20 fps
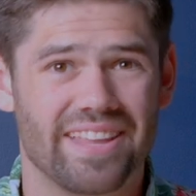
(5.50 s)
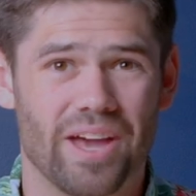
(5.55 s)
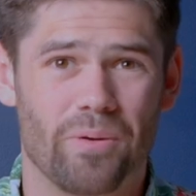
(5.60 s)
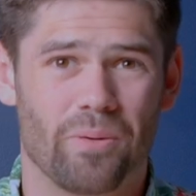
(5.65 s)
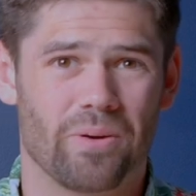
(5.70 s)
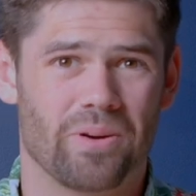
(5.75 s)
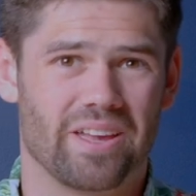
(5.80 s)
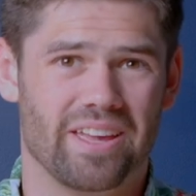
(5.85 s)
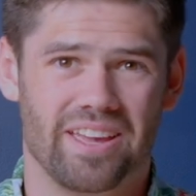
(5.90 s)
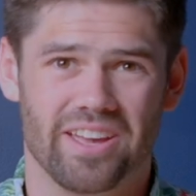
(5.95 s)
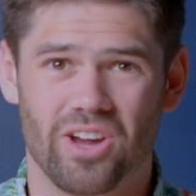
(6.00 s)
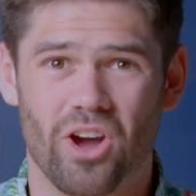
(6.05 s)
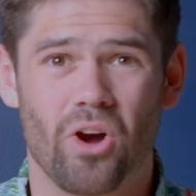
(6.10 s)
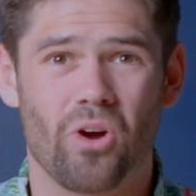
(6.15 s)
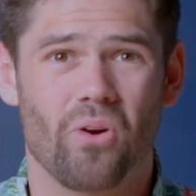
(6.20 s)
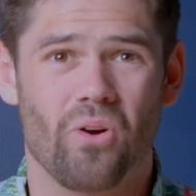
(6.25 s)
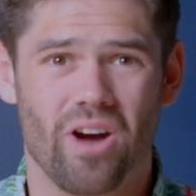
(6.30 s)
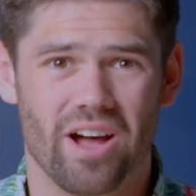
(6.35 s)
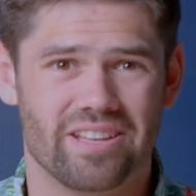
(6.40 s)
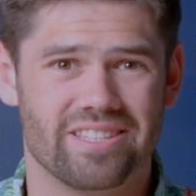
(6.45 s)
networking
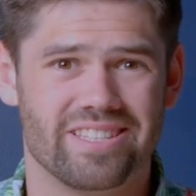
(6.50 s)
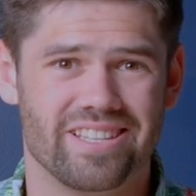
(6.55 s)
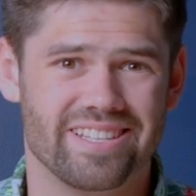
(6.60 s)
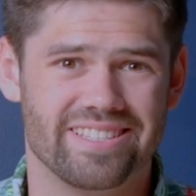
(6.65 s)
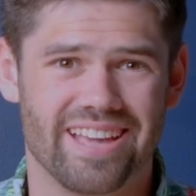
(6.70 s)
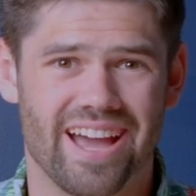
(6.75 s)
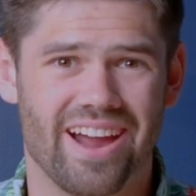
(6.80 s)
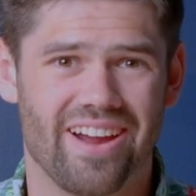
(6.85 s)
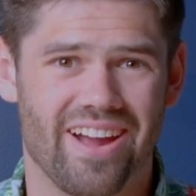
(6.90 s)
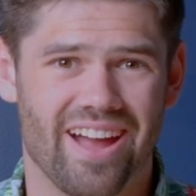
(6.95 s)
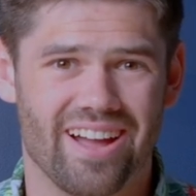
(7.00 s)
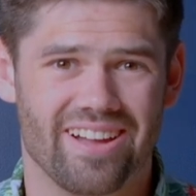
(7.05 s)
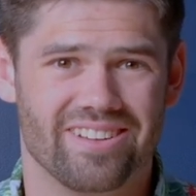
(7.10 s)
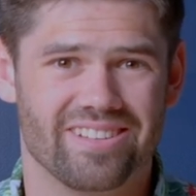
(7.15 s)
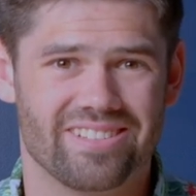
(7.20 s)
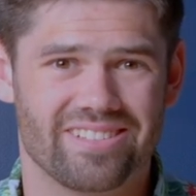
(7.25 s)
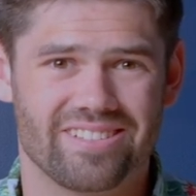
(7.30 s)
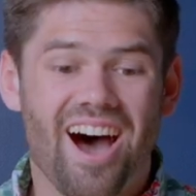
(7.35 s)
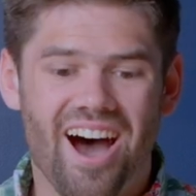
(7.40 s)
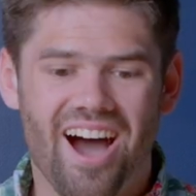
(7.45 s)
across the entire
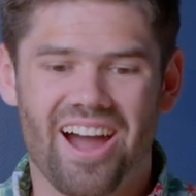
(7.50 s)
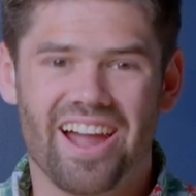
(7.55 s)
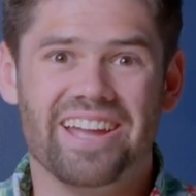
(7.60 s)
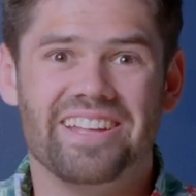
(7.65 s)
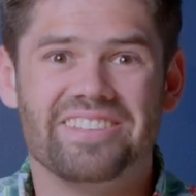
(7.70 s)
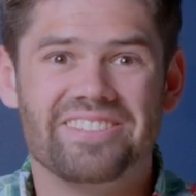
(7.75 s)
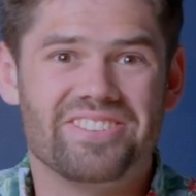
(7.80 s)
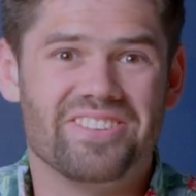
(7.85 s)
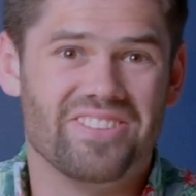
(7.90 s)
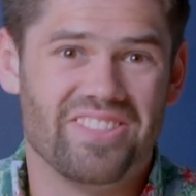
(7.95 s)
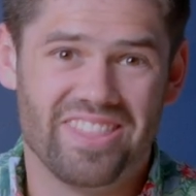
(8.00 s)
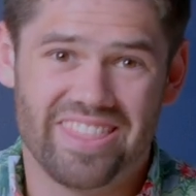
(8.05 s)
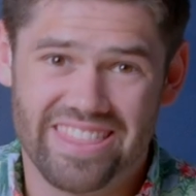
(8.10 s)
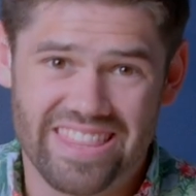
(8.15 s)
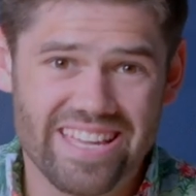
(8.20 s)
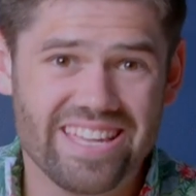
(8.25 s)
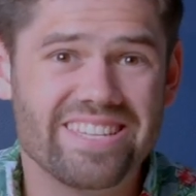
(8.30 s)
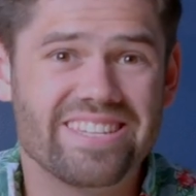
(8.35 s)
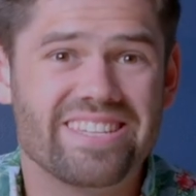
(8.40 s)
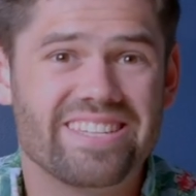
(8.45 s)
house. All right, so
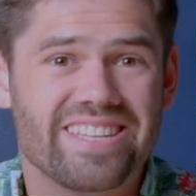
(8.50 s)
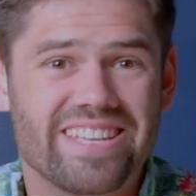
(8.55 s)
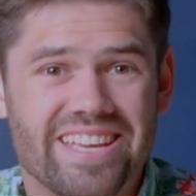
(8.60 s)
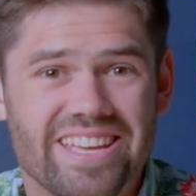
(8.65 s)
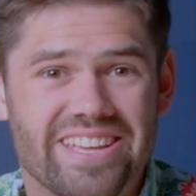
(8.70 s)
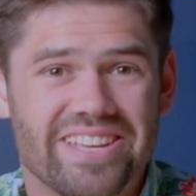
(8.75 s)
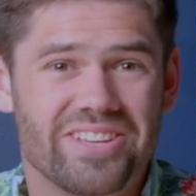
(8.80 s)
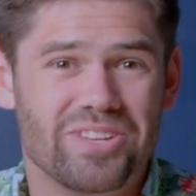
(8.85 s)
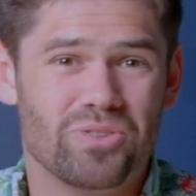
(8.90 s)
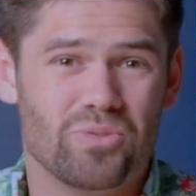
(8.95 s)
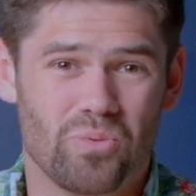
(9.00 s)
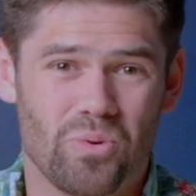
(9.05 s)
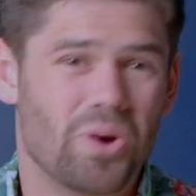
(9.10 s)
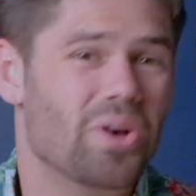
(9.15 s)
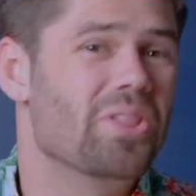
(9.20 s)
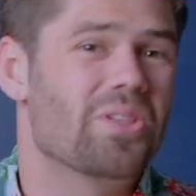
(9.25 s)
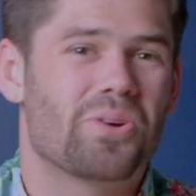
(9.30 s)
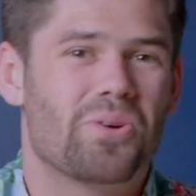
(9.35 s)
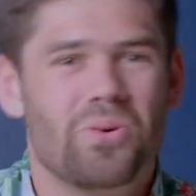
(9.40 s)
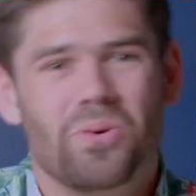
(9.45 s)
this is
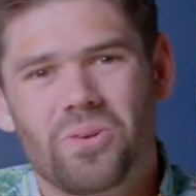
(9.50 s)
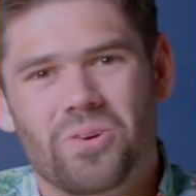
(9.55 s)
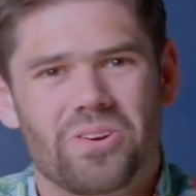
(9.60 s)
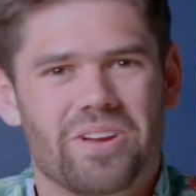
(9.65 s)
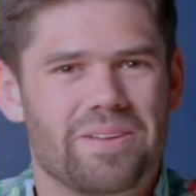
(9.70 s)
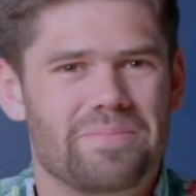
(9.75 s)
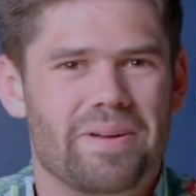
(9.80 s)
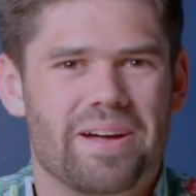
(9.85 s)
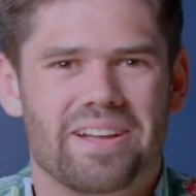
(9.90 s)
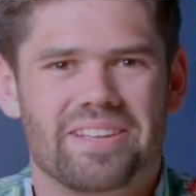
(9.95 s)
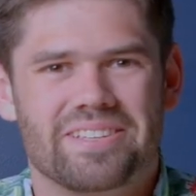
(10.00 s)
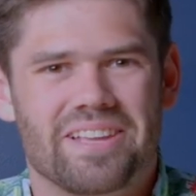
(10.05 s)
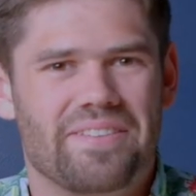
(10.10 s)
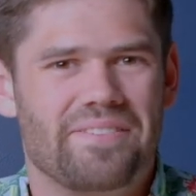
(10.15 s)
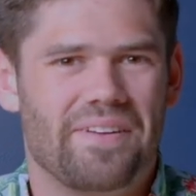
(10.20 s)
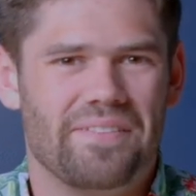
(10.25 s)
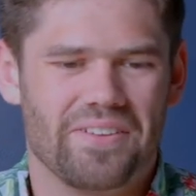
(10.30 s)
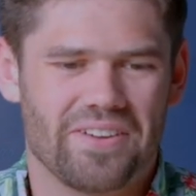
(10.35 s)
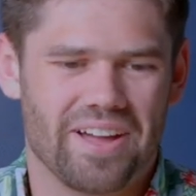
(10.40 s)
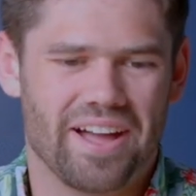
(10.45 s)
one of the cooler emails I've
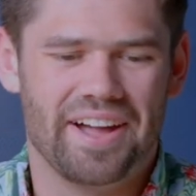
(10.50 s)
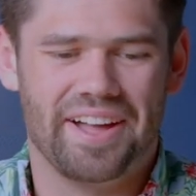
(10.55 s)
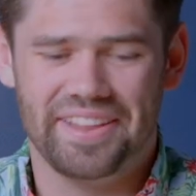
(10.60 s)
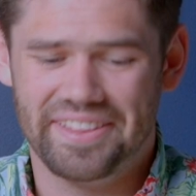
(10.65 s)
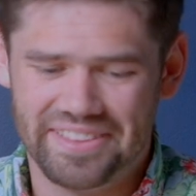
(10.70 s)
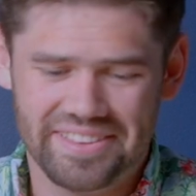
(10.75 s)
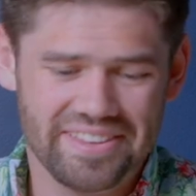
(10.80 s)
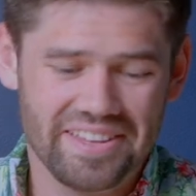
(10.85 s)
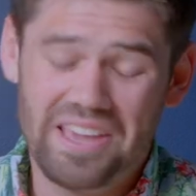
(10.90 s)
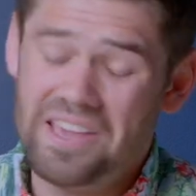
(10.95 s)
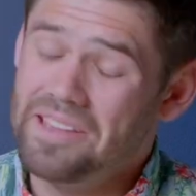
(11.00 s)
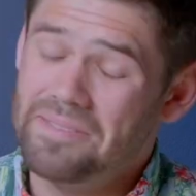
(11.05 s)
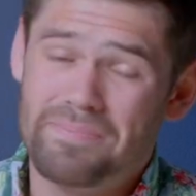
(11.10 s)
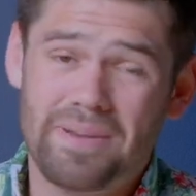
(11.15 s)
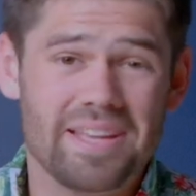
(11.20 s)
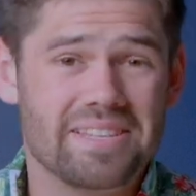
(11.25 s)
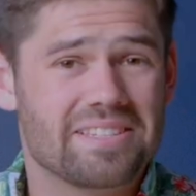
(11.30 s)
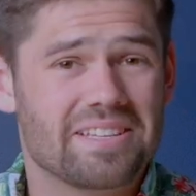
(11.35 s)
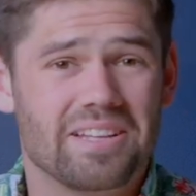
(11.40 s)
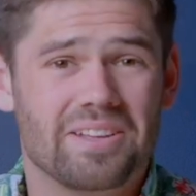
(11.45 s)
ever gotten.
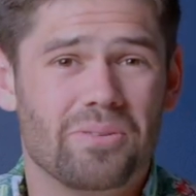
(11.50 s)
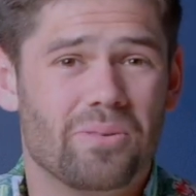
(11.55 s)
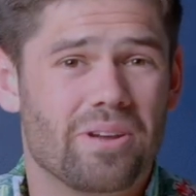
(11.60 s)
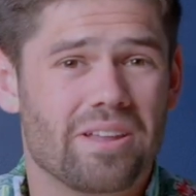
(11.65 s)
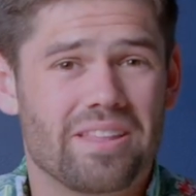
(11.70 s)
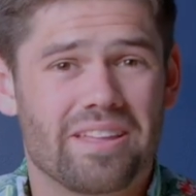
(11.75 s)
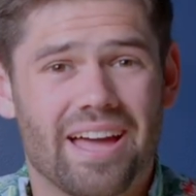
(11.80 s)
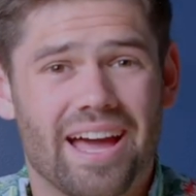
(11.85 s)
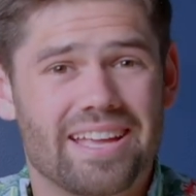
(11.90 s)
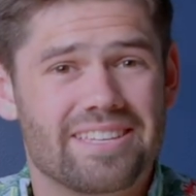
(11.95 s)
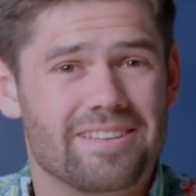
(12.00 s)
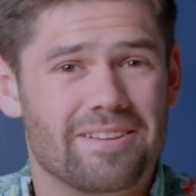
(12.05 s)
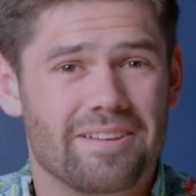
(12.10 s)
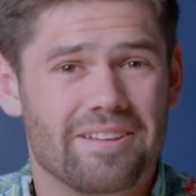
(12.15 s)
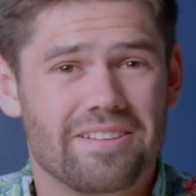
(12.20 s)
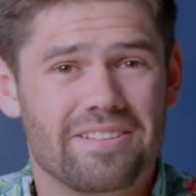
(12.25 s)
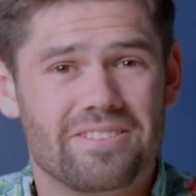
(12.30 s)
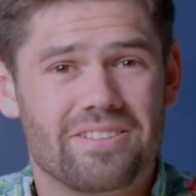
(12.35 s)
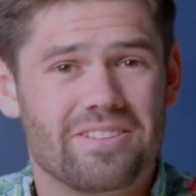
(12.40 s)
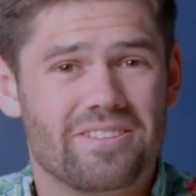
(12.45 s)
Basically, one of the guys
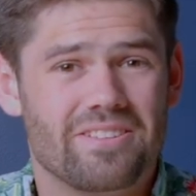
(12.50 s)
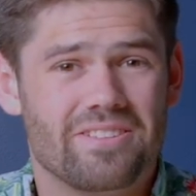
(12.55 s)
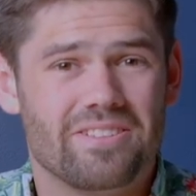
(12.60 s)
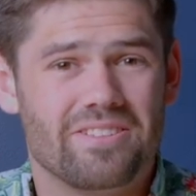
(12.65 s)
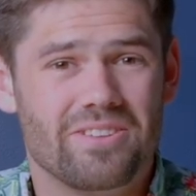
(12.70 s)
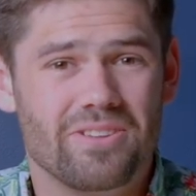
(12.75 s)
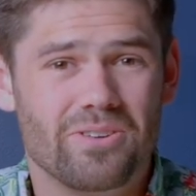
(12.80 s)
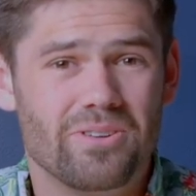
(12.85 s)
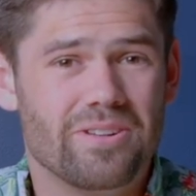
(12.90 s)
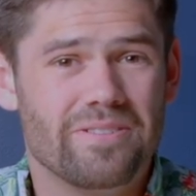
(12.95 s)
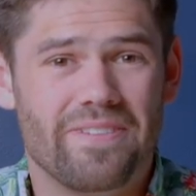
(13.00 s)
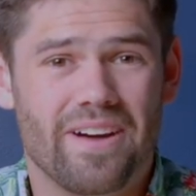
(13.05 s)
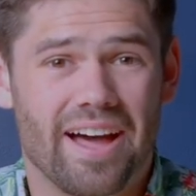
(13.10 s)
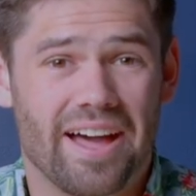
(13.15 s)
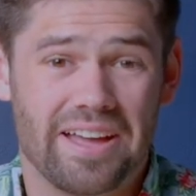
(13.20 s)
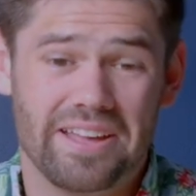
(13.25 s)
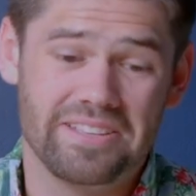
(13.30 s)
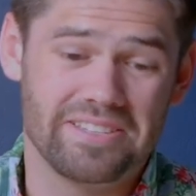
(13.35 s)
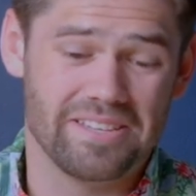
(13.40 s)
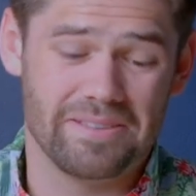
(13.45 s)
at
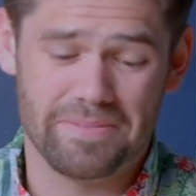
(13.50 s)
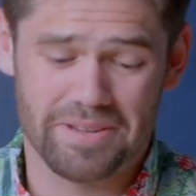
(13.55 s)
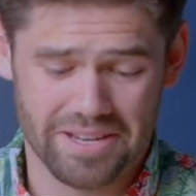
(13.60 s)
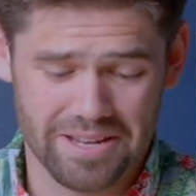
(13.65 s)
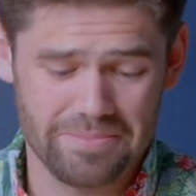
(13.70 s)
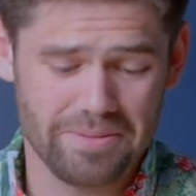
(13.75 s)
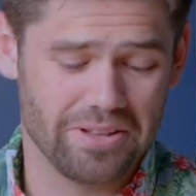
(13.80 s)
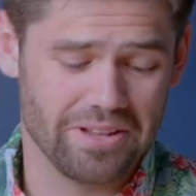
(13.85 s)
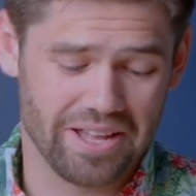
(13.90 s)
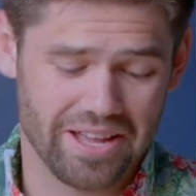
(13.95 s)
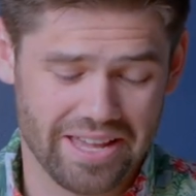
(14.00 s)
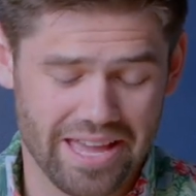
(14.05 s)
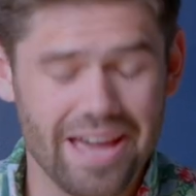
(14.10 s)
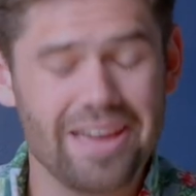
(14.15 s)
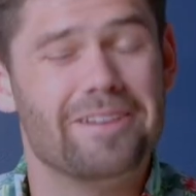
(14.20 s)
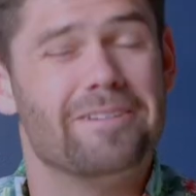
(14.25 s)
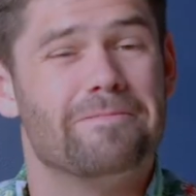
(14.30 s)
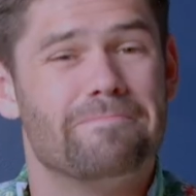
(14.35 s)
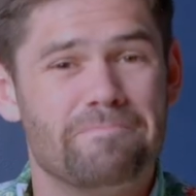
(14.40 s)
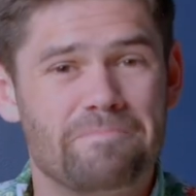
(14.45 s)
UniFi sent me an email like,
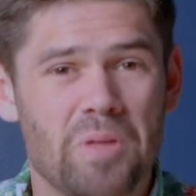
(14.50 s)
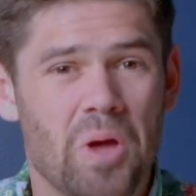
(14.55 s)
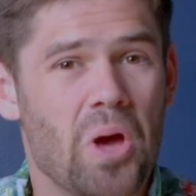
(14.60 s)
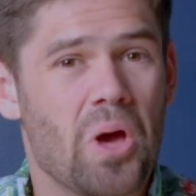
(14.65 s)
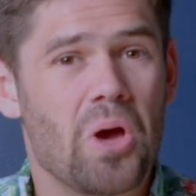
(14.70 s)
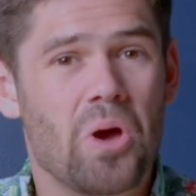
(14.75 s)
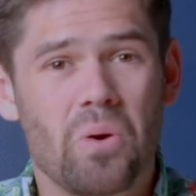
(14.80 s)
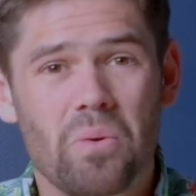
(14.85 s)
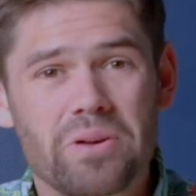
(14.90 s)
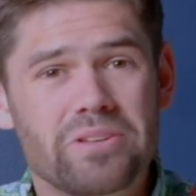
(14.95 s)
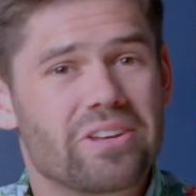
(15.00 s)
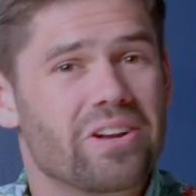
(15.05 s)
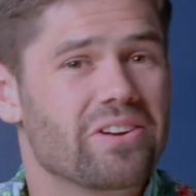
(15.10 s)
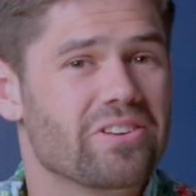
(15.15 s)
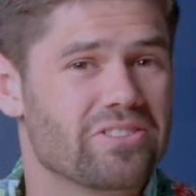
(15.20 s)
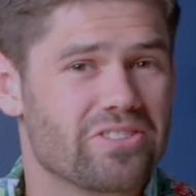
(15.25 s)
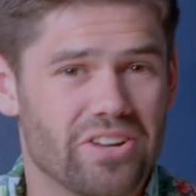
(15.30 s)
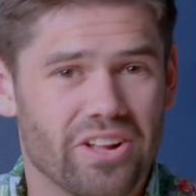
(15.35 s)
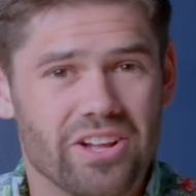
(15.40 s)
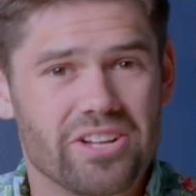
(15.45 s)
hey, we saw
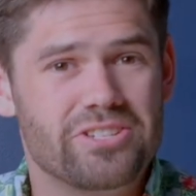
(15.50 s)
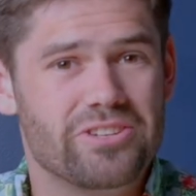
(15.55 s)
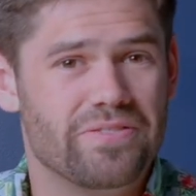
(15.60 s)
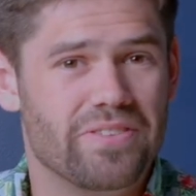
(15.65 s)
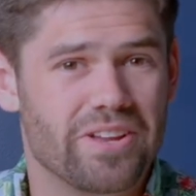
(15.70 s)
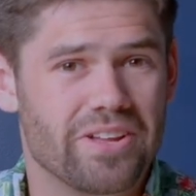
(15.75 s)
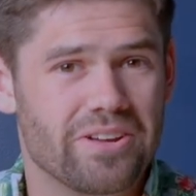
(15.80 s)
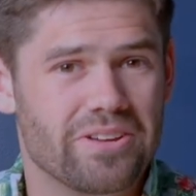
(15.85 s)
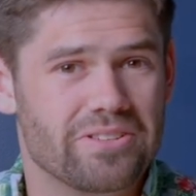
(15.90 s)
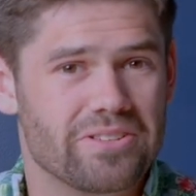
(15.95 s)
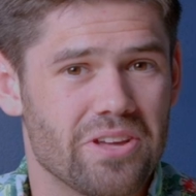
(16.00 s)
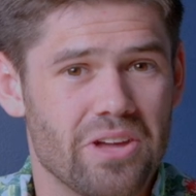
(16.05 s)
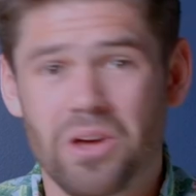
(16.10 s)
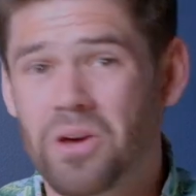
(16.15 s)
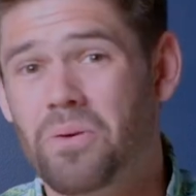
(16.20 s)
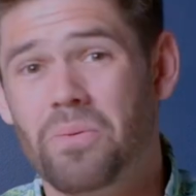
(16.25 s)
your Synology videos.